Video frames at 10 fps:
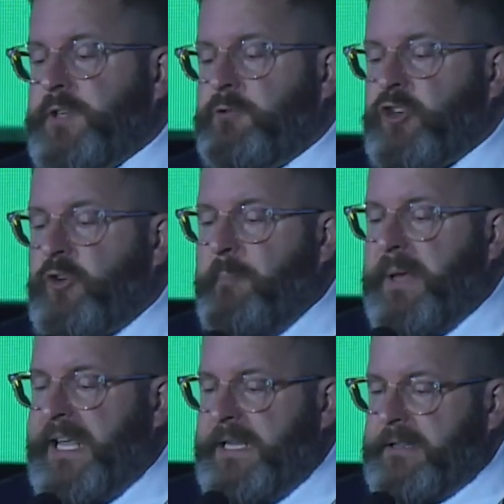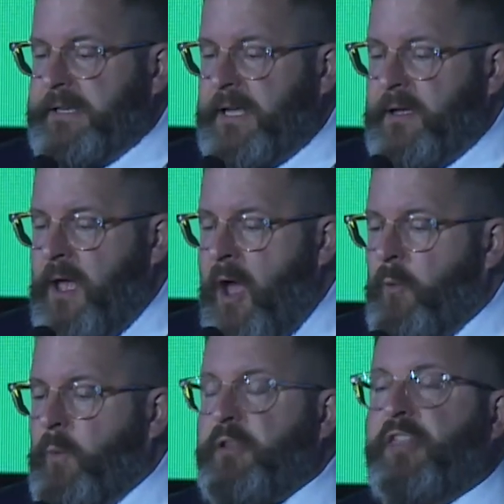showed up in Italy,
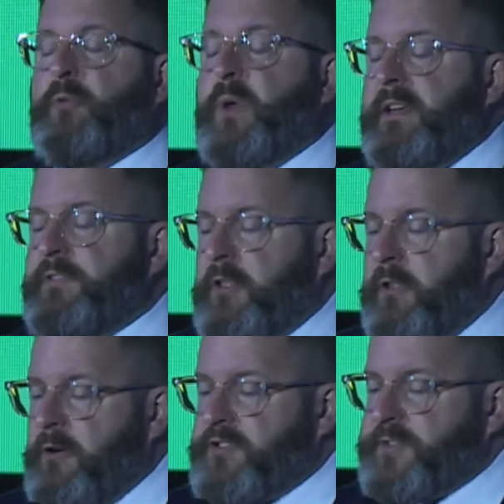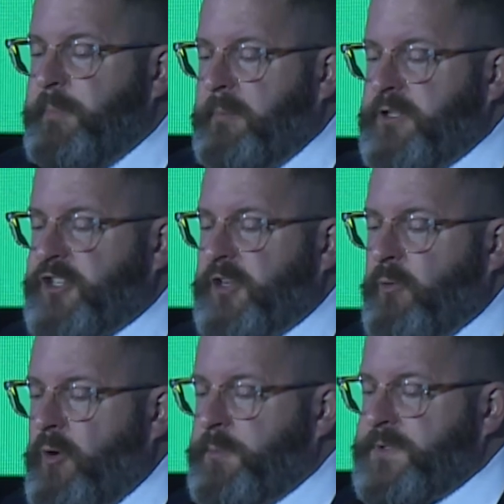where three of the largest publishing
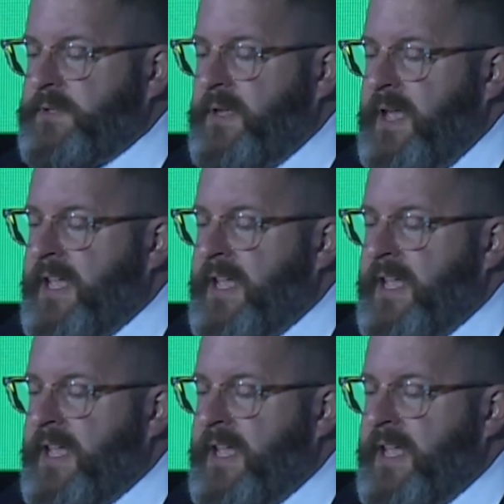groups